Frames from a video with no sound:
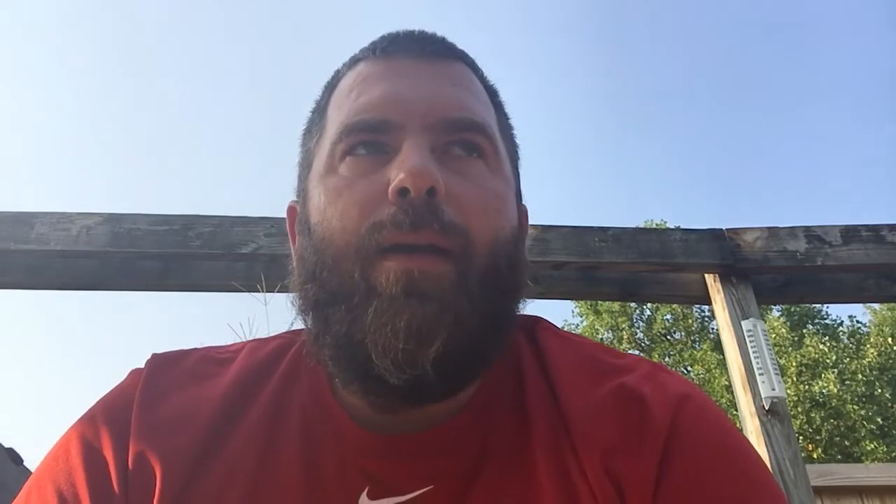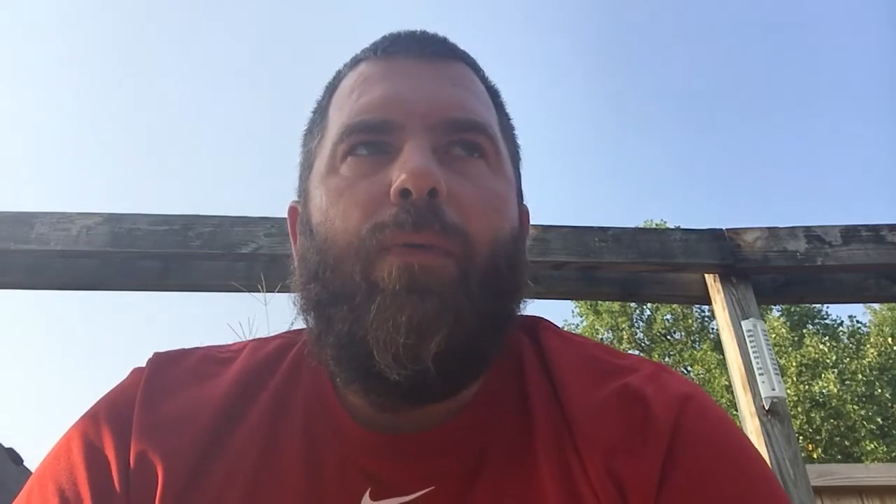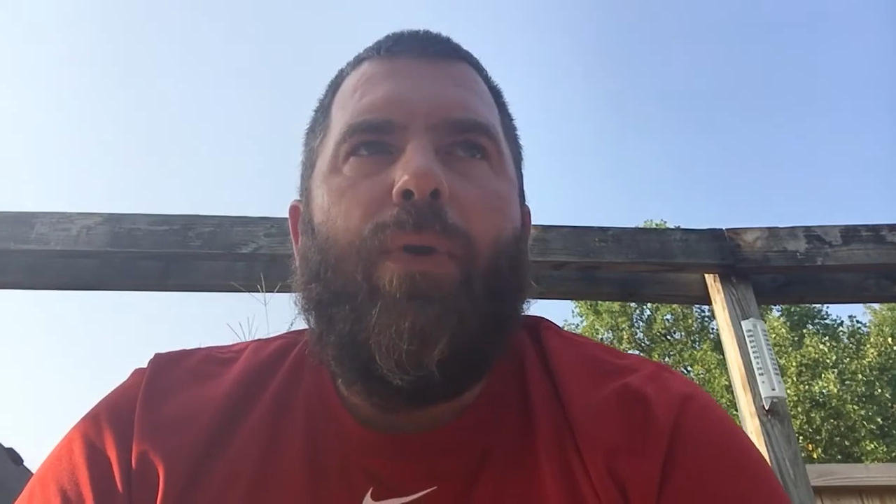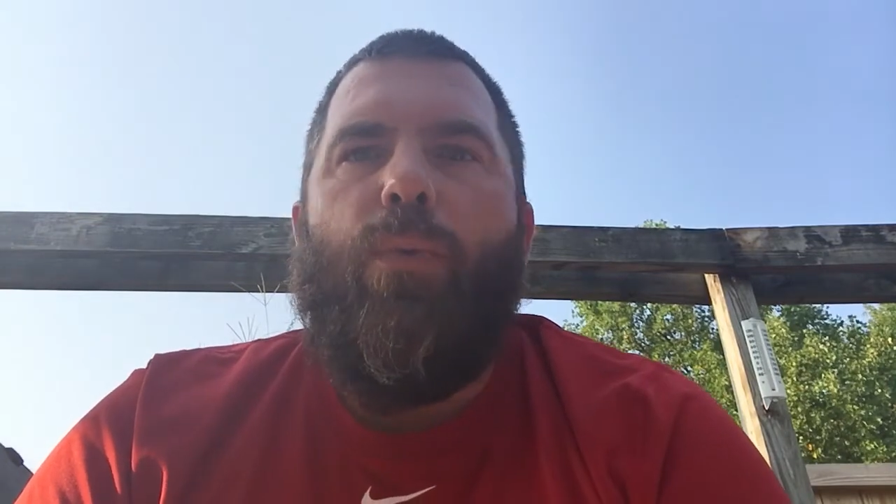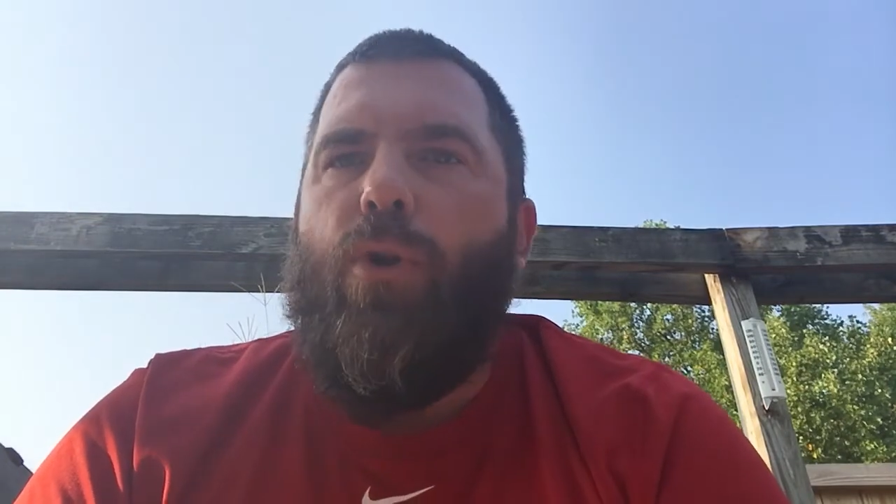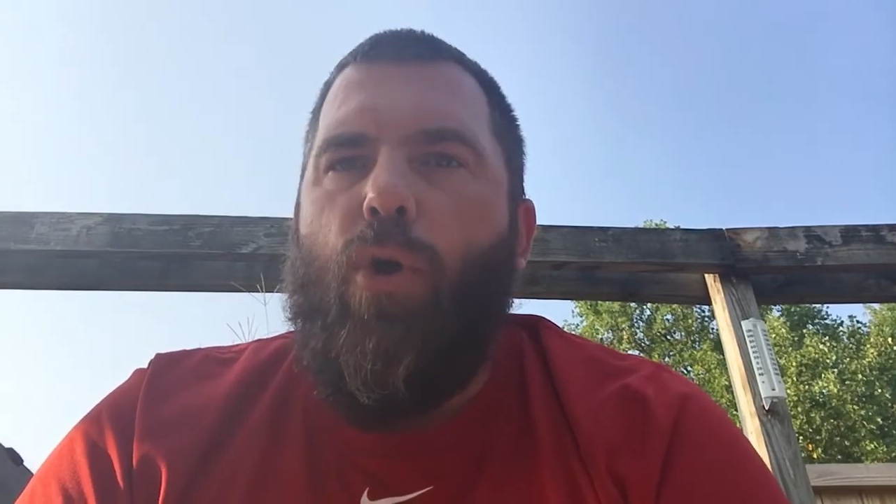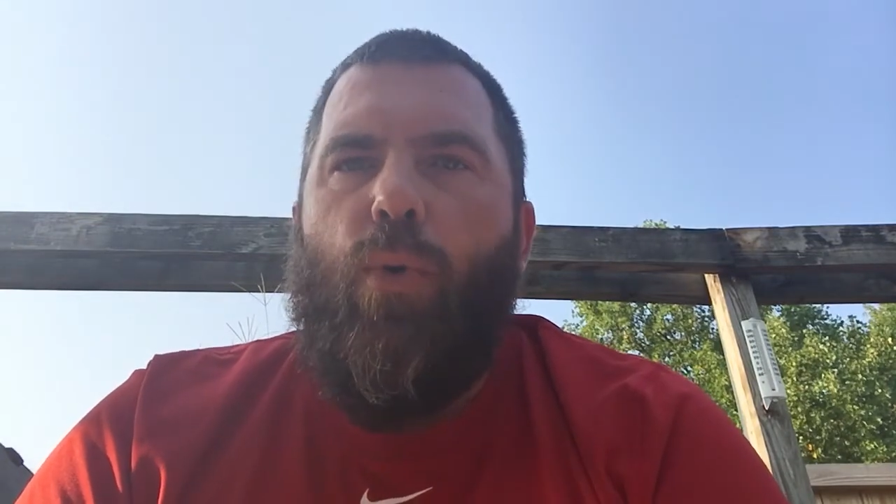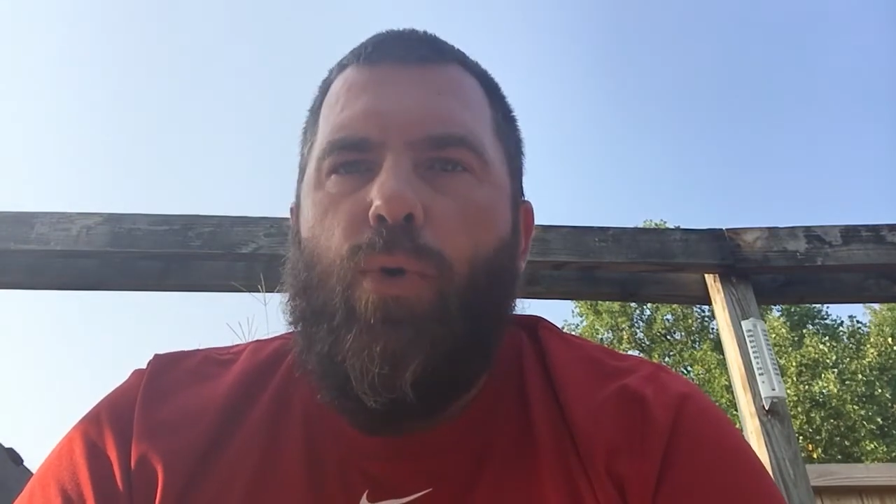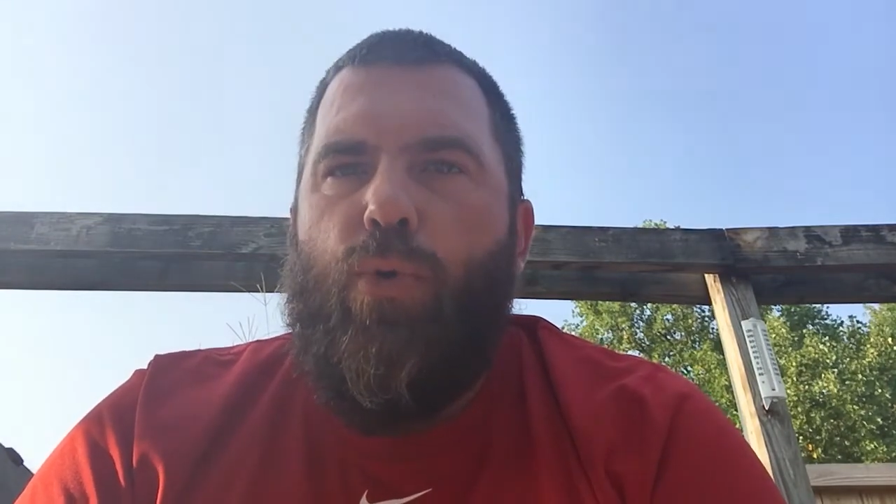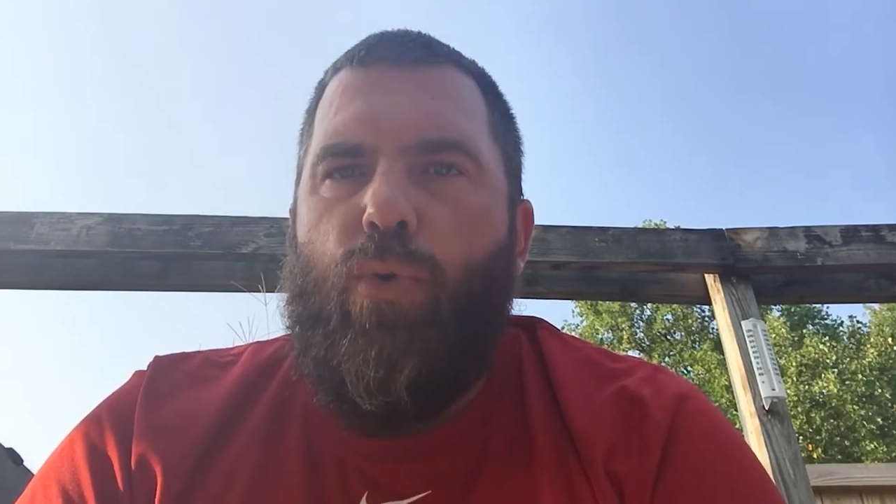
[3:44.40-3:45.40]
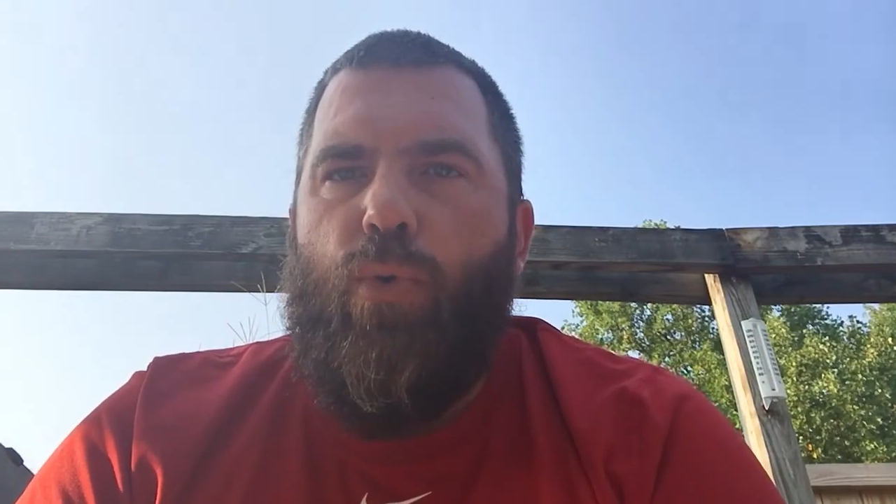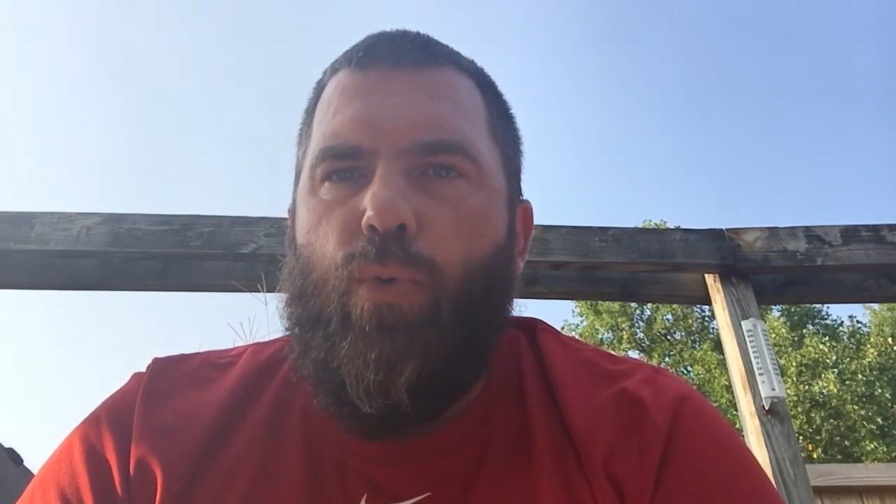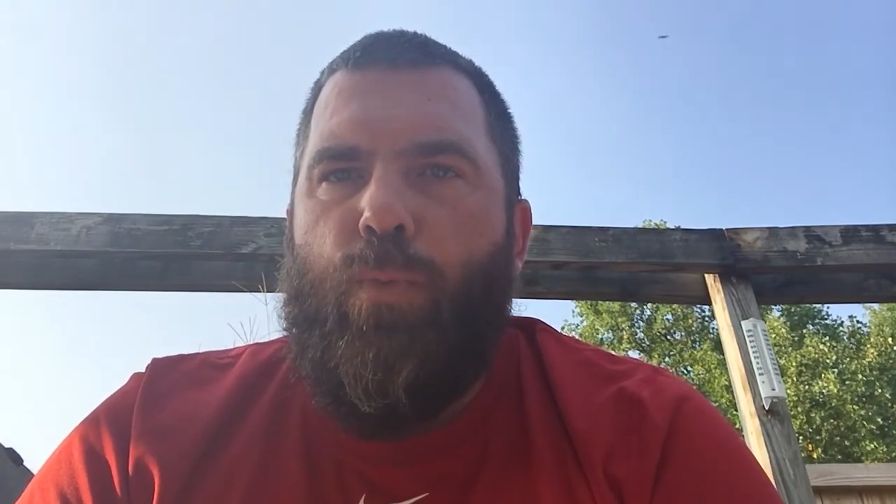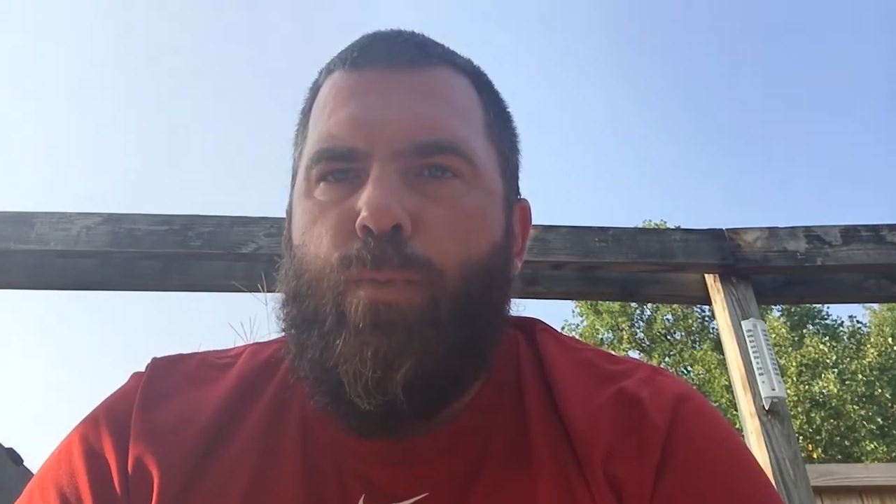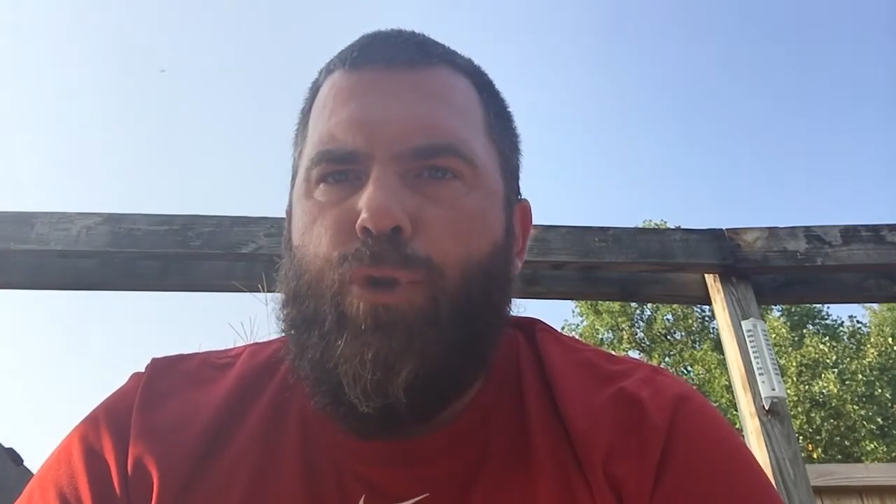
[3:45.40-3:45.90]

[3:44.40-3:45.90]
We don't know who